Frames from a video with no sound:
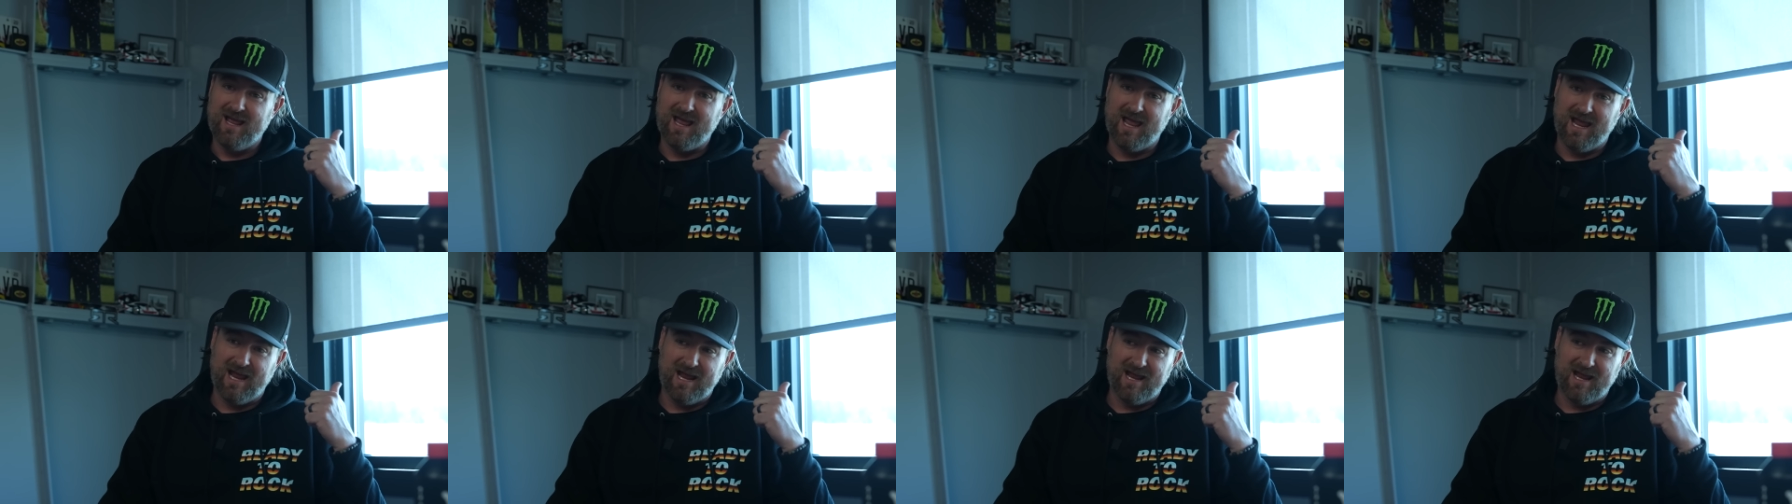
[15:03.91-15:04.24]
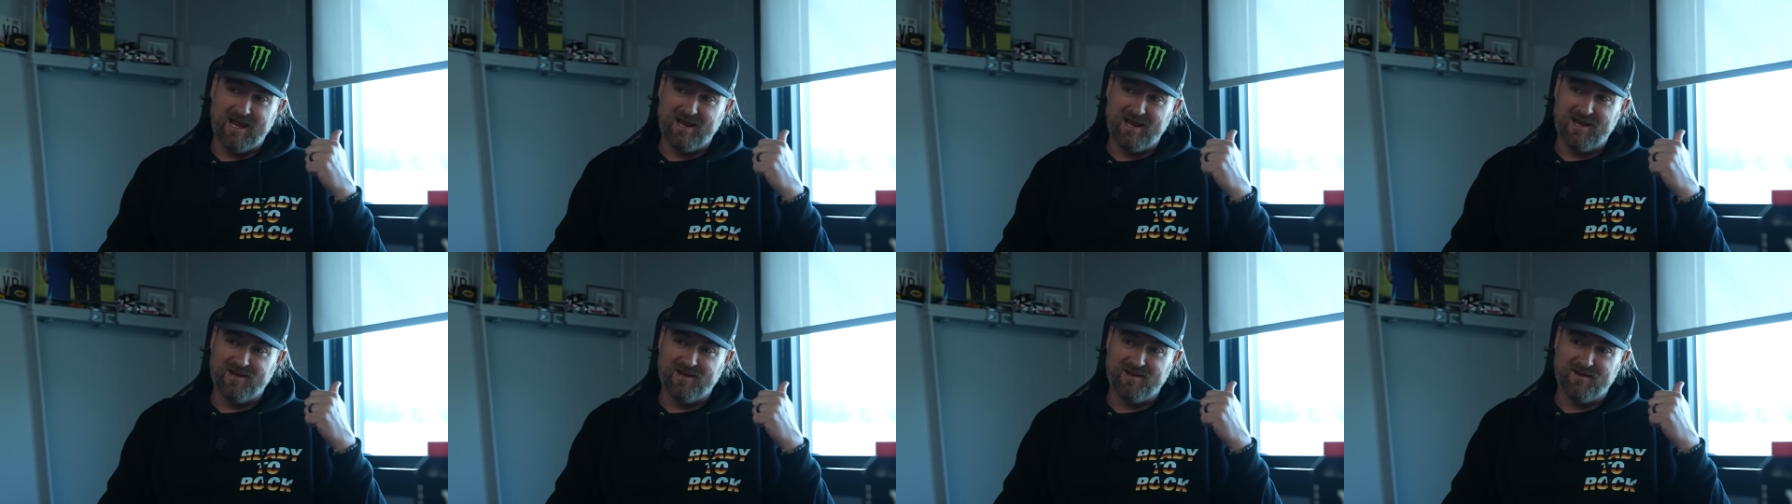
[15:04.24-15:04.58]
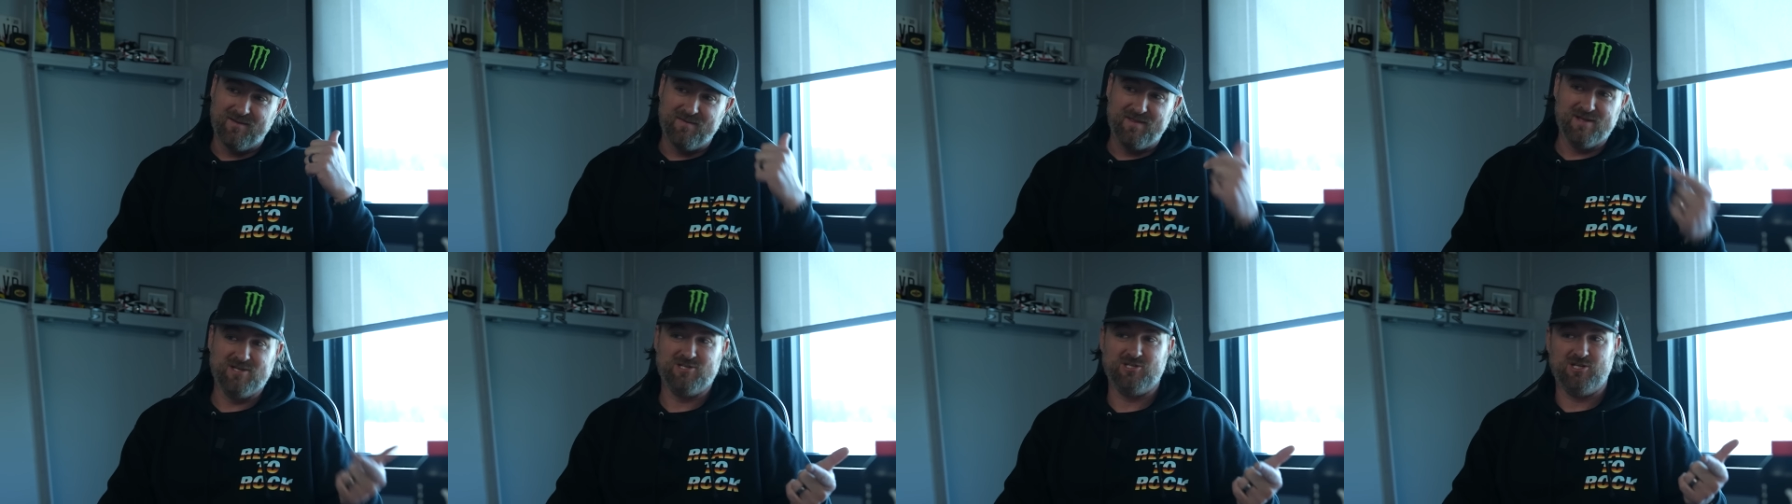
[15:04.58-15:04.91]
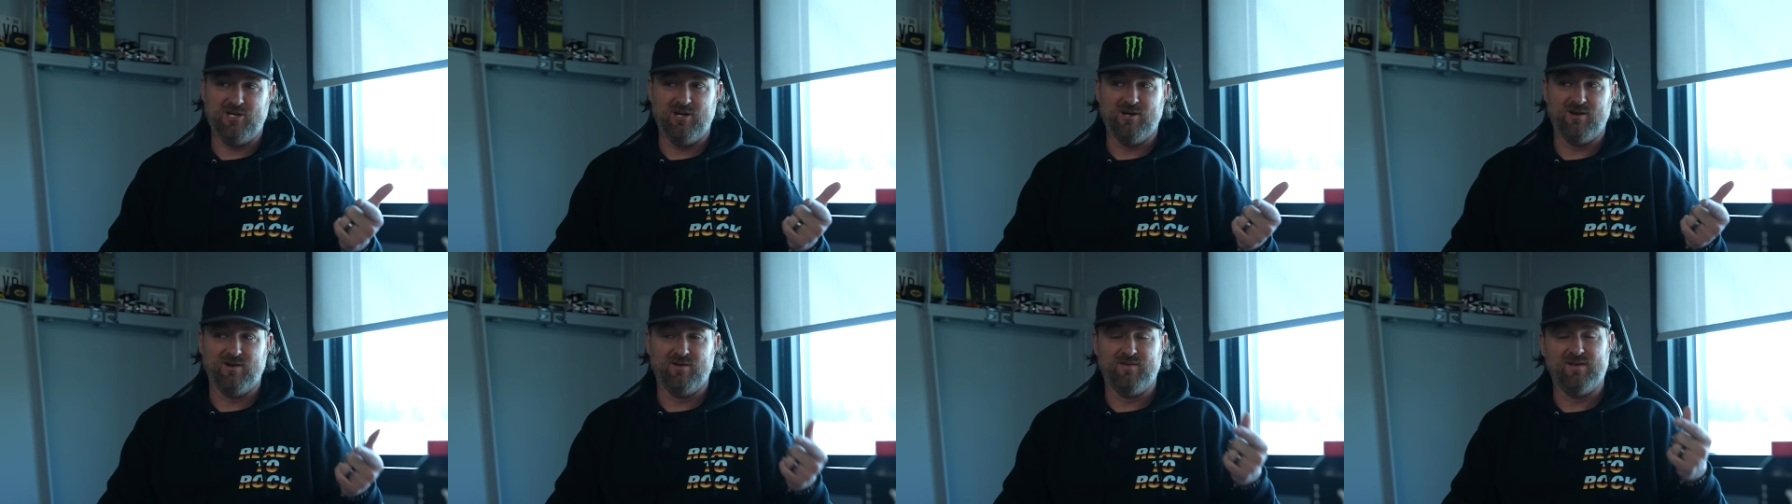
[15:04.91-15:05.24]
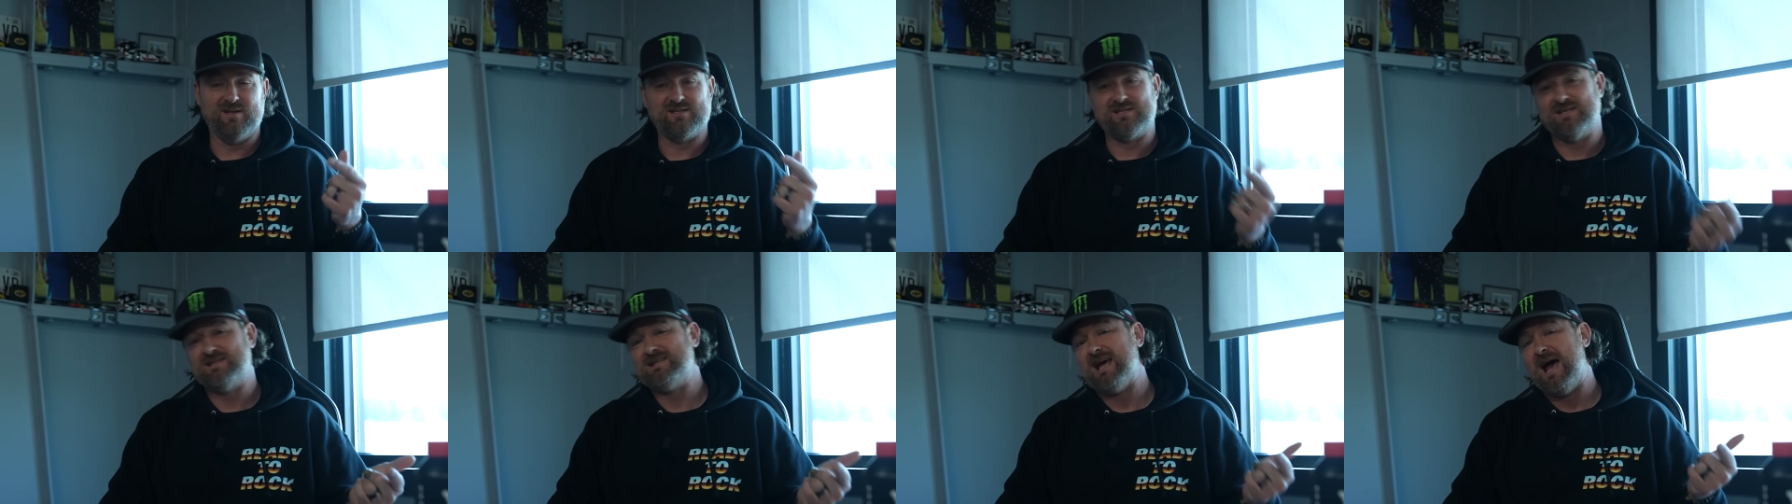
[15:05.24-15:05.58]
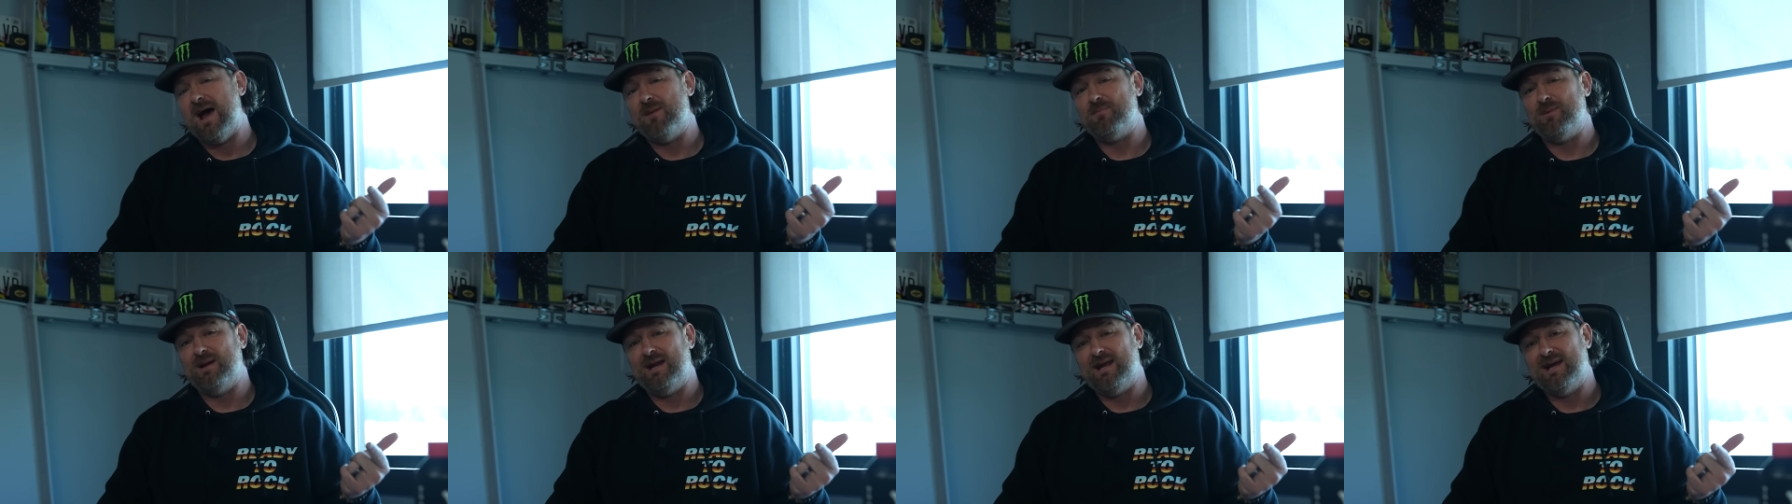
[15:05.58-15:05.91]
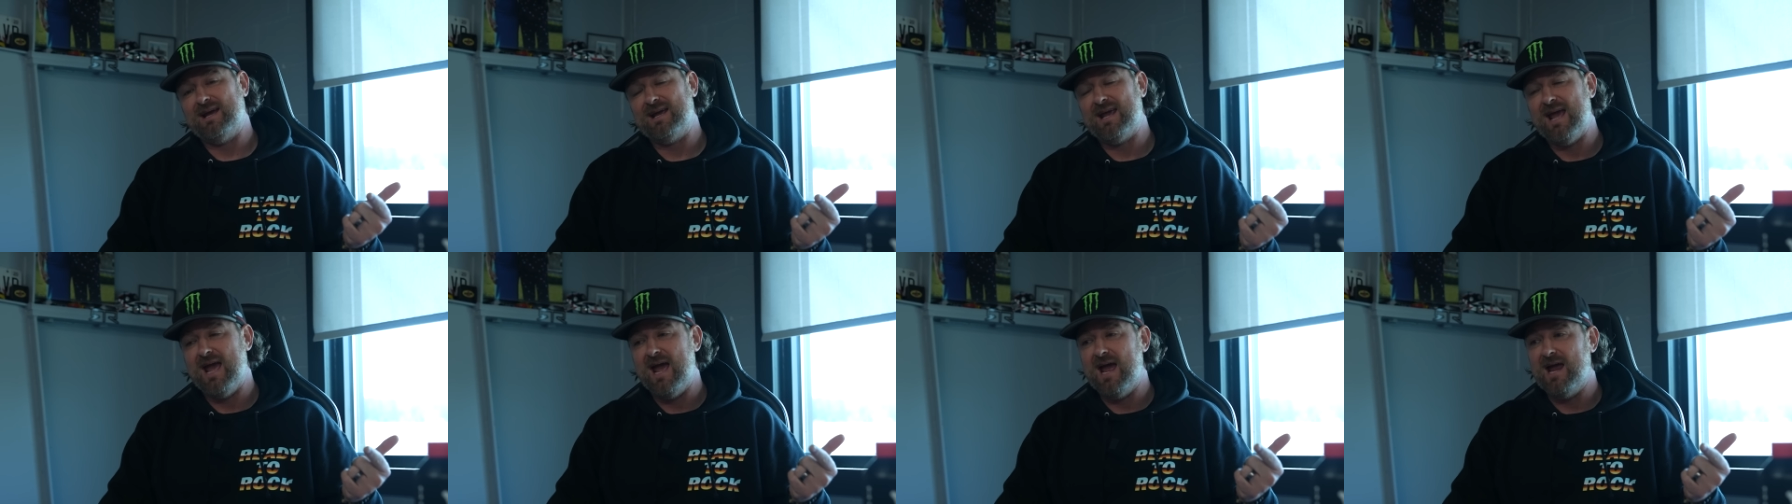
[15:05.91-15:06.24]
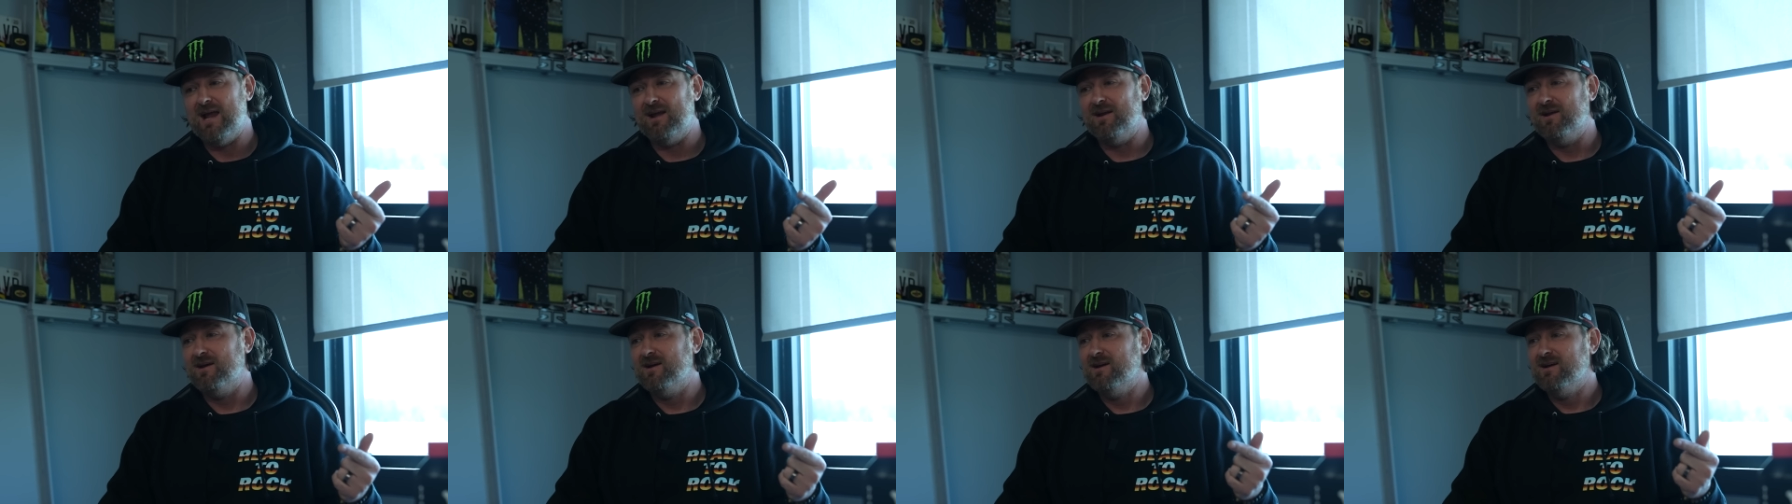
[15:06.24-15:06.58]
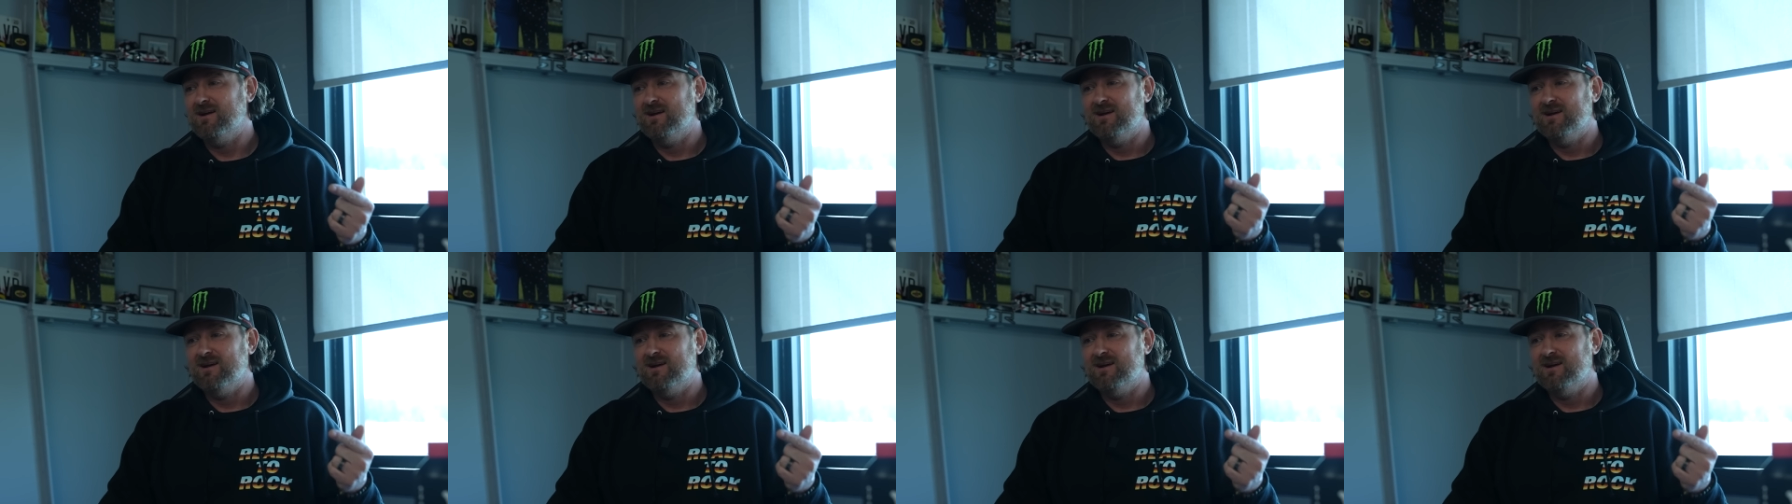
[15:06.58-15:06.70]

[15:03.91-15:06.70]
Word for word: and this year this is happening again.